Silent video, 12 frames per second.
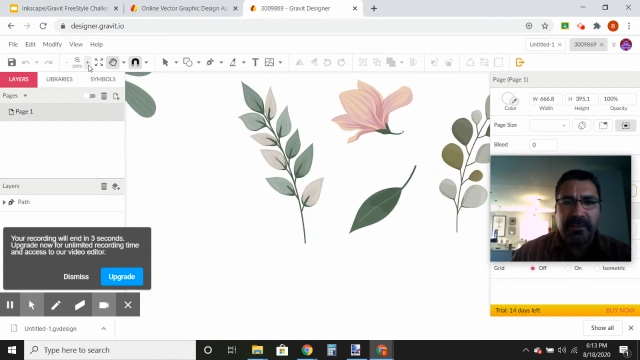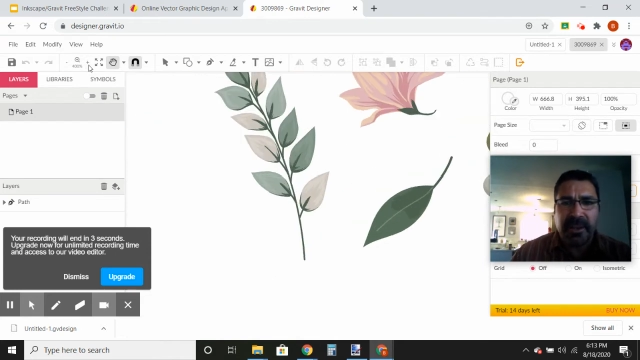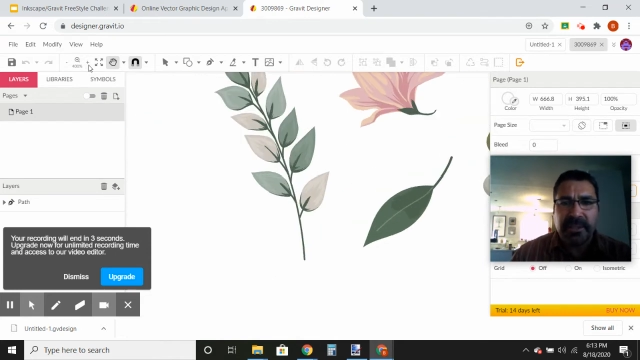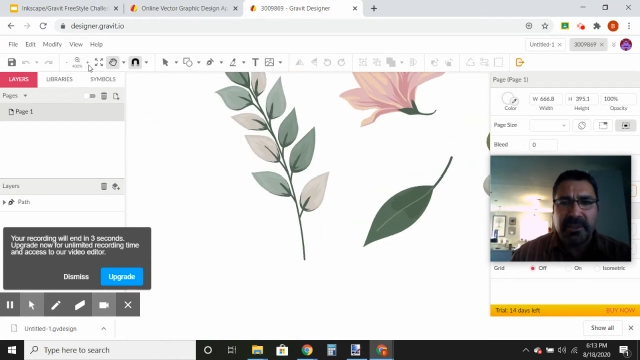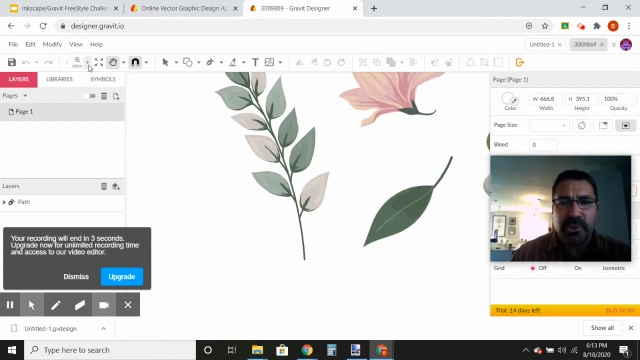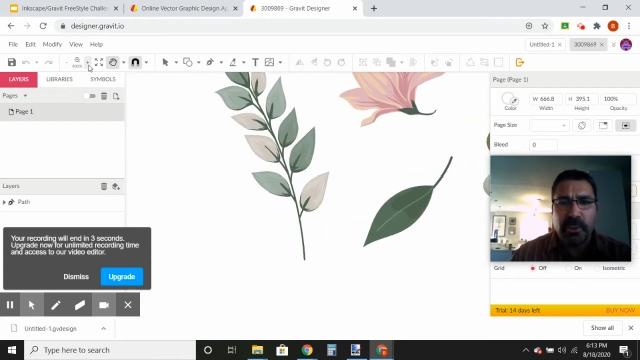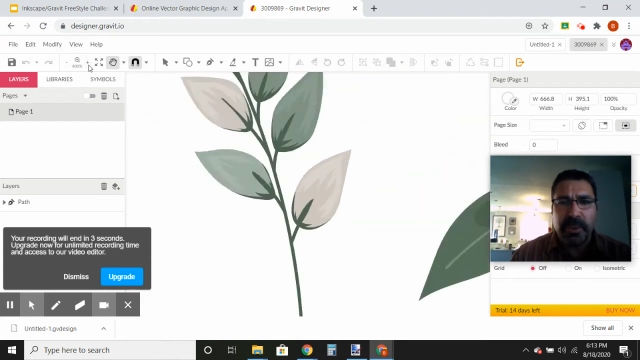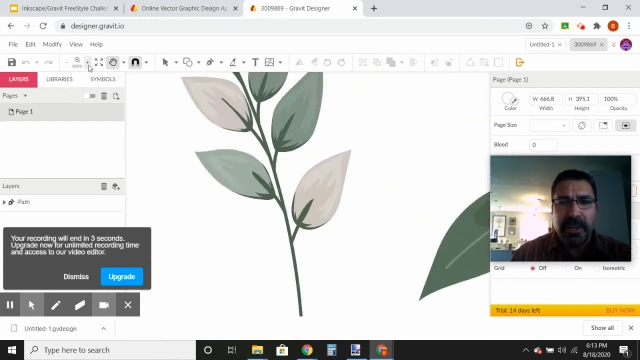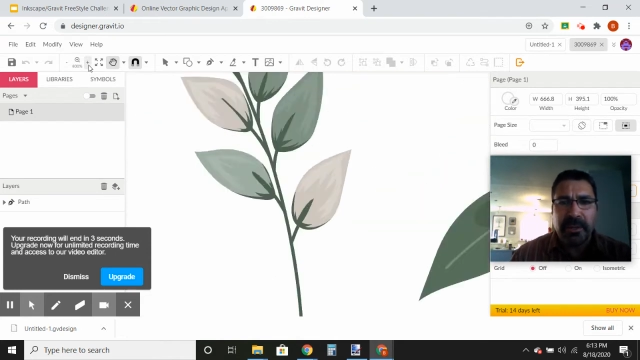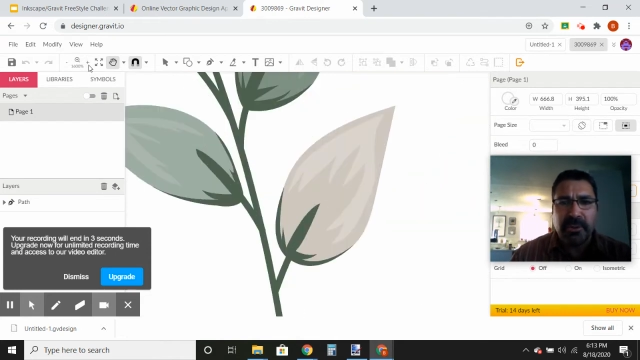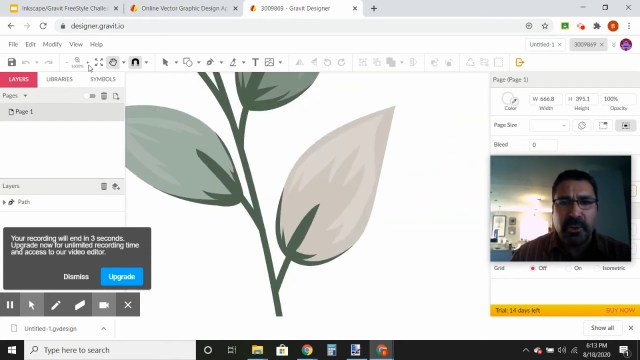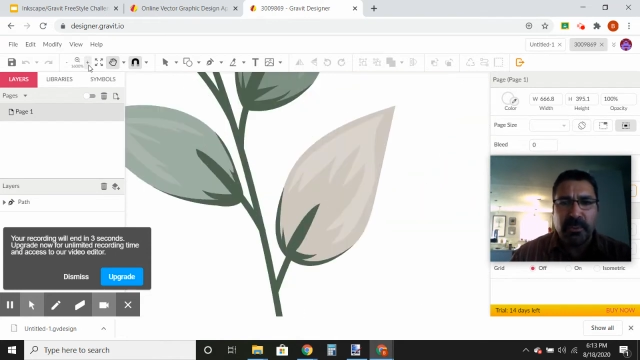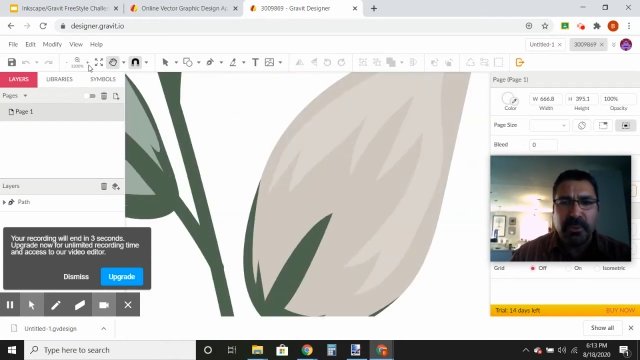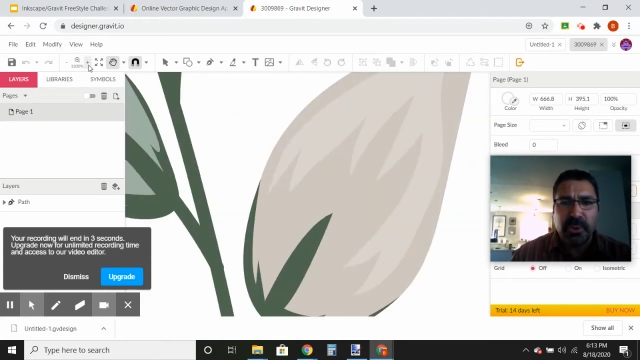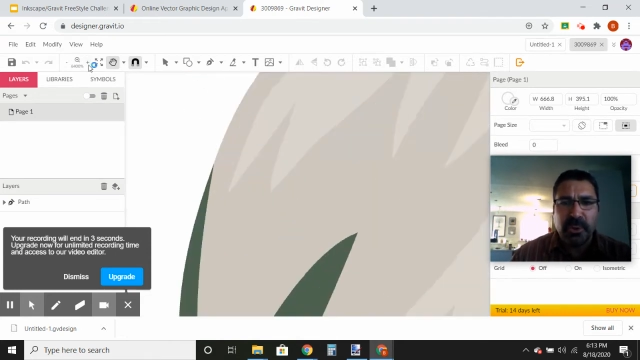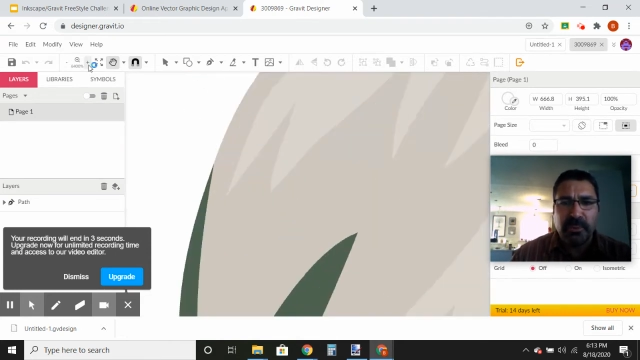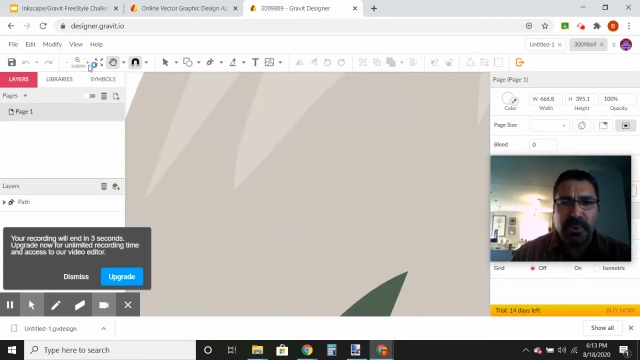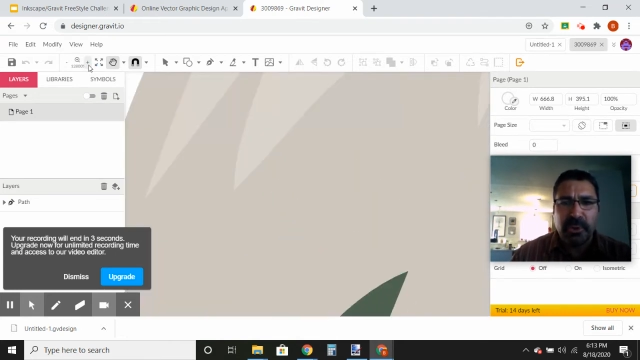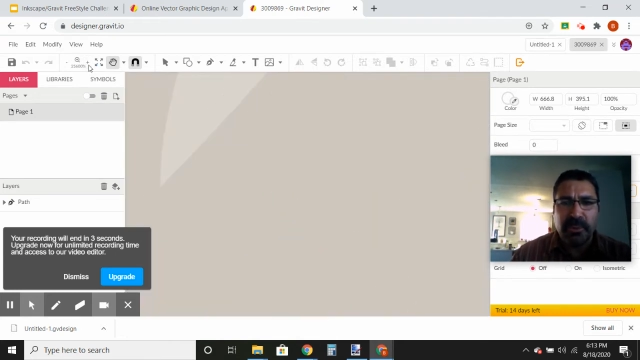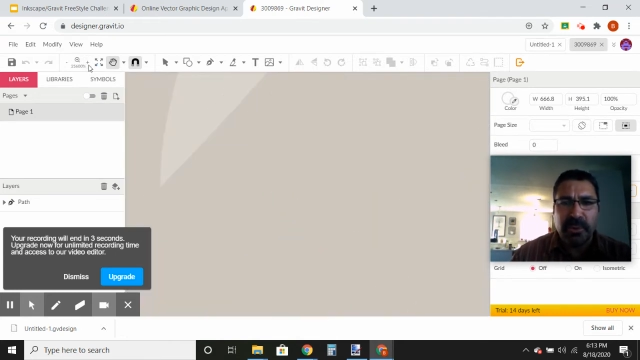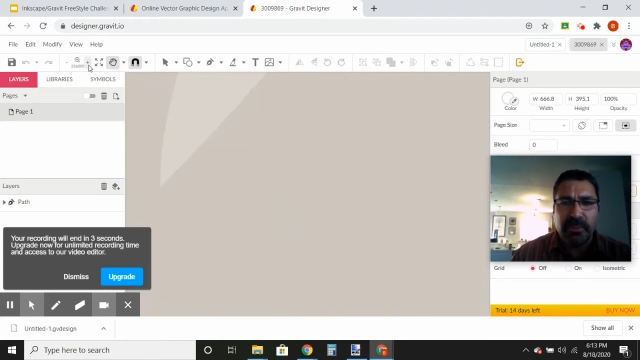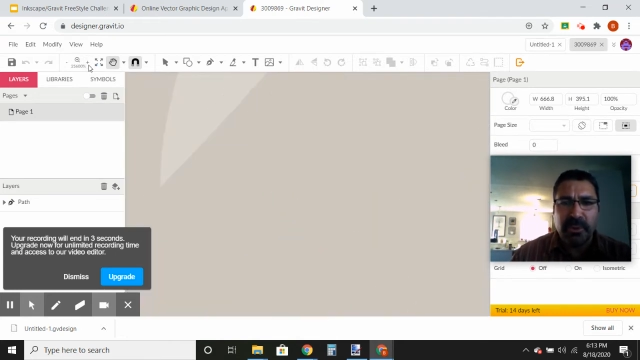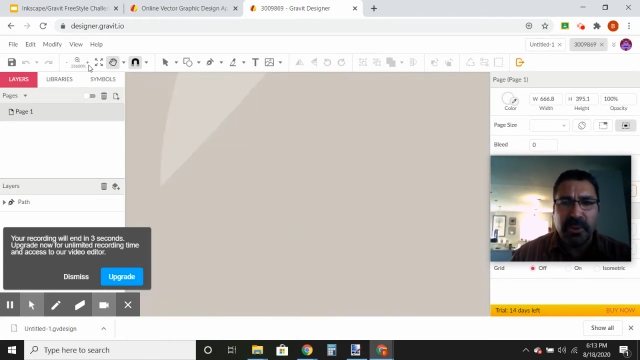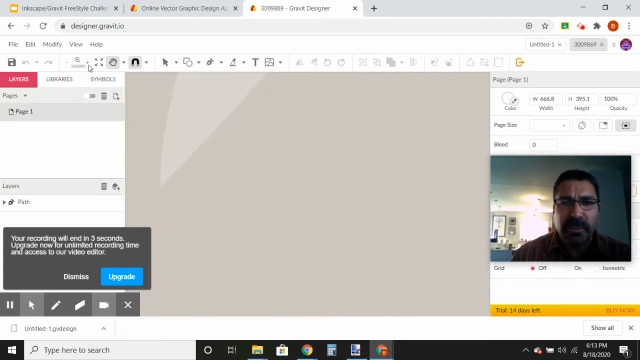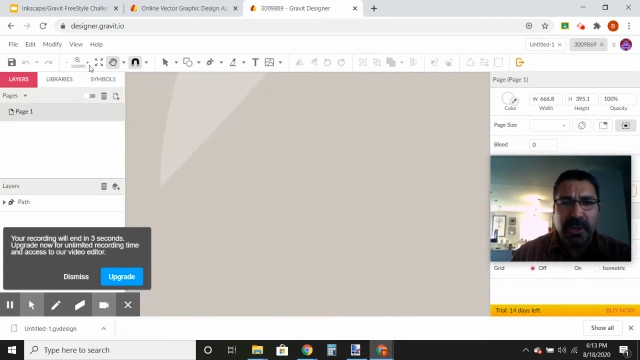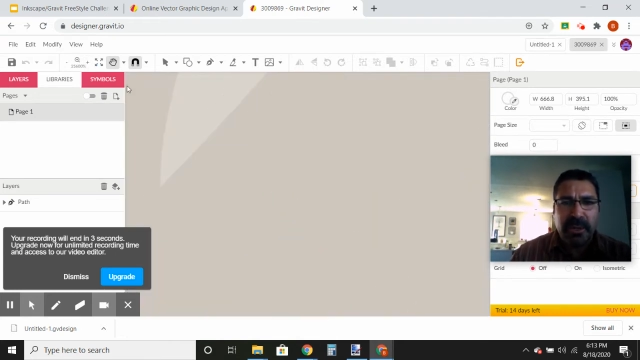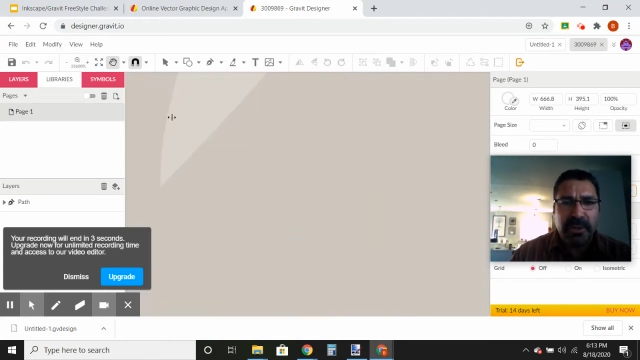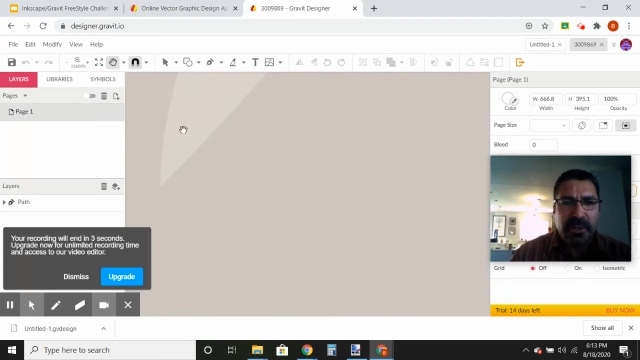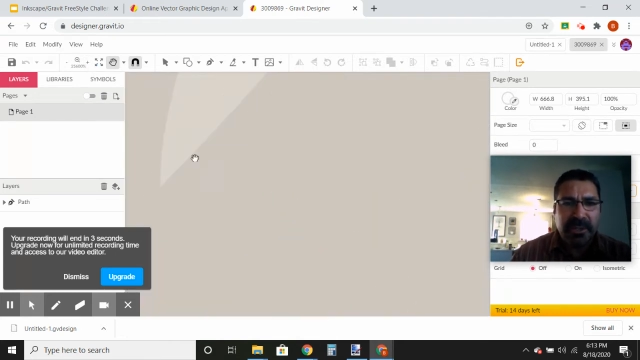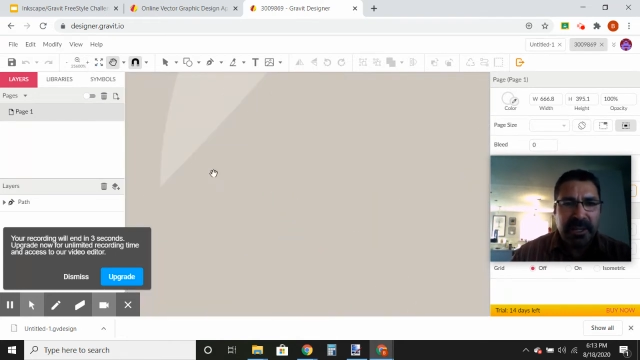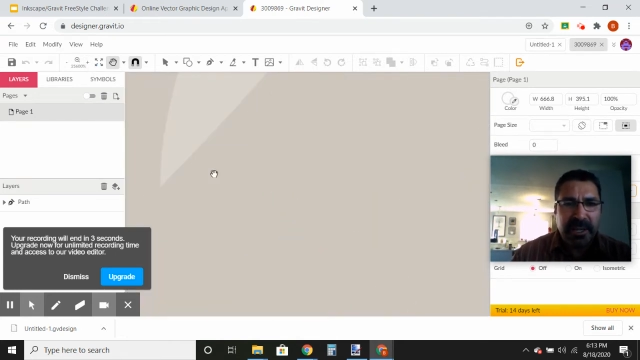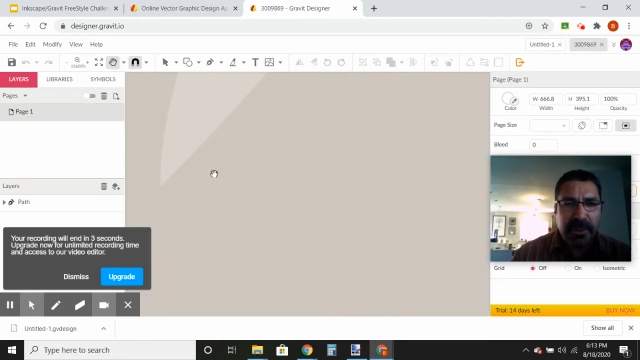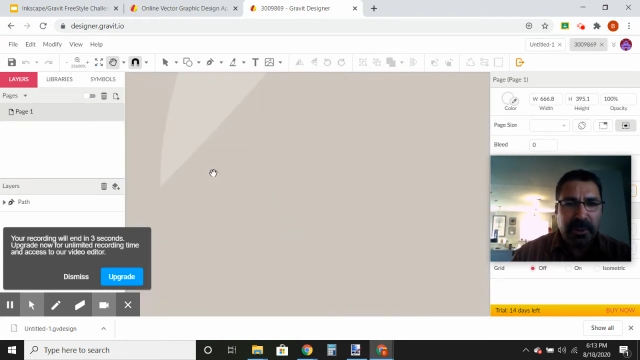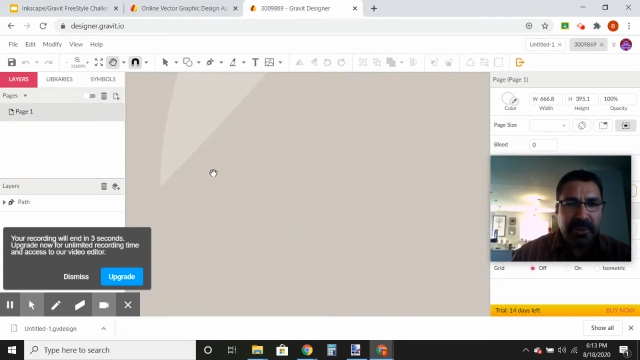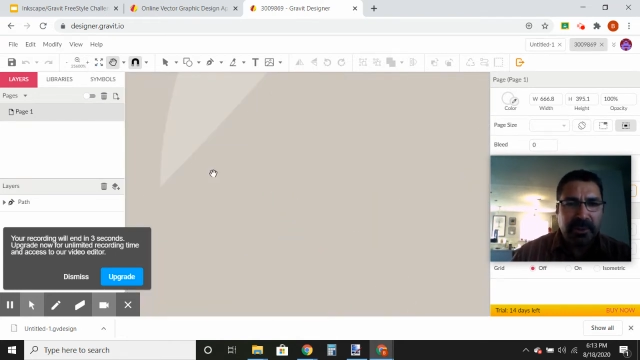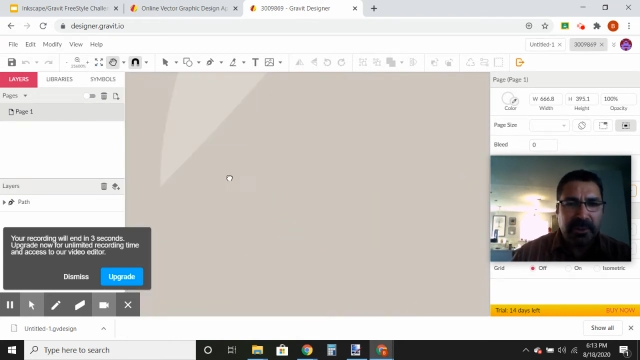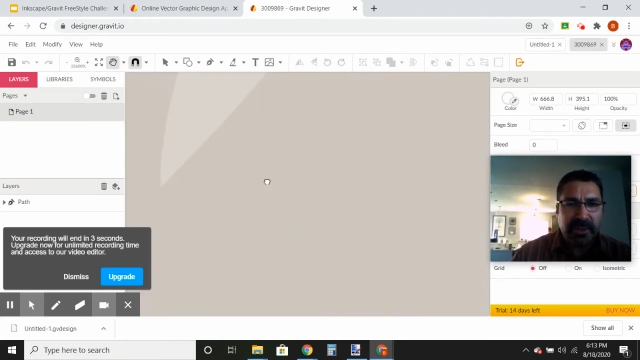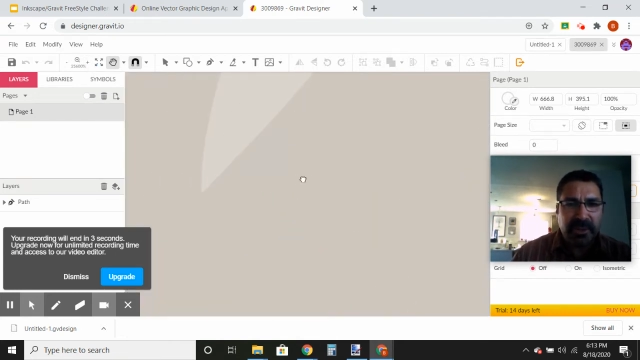I zoom in, zoom, zoom, zoom, zoom, zoom. Do you see any pixels?